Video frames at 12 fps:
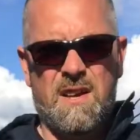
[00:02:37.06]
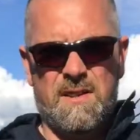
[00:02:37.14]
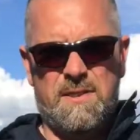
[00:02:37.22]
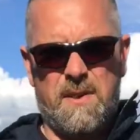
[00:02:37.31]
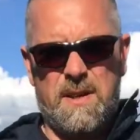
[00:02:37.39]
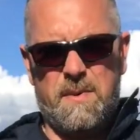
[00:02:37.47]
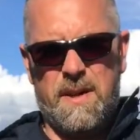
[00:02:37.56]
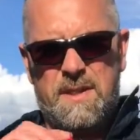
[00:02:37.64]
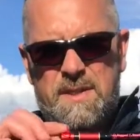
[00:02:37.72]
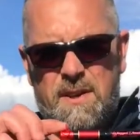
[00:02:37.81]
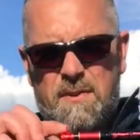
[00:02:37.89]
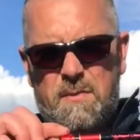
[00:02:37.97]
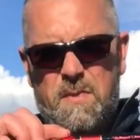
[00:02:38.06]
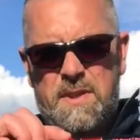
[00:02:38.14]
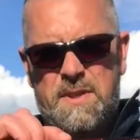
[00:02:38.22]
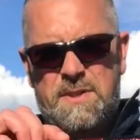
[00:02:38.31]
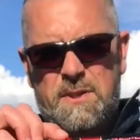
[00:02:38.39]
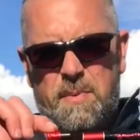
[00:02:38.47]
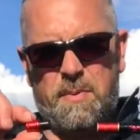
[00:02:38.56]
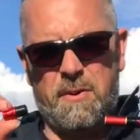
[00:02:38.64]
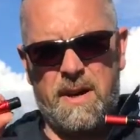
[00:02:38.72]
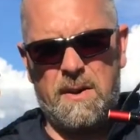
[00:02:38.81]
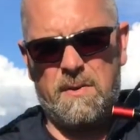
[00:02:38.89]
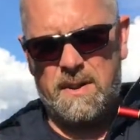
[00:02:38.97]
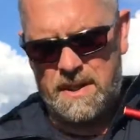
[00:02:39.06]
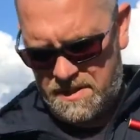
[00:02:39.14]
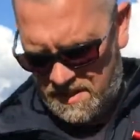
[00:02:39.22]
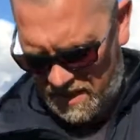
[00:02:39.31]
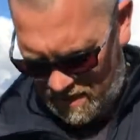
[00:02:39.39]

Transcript: So anyway, so with the stopper out, let's stick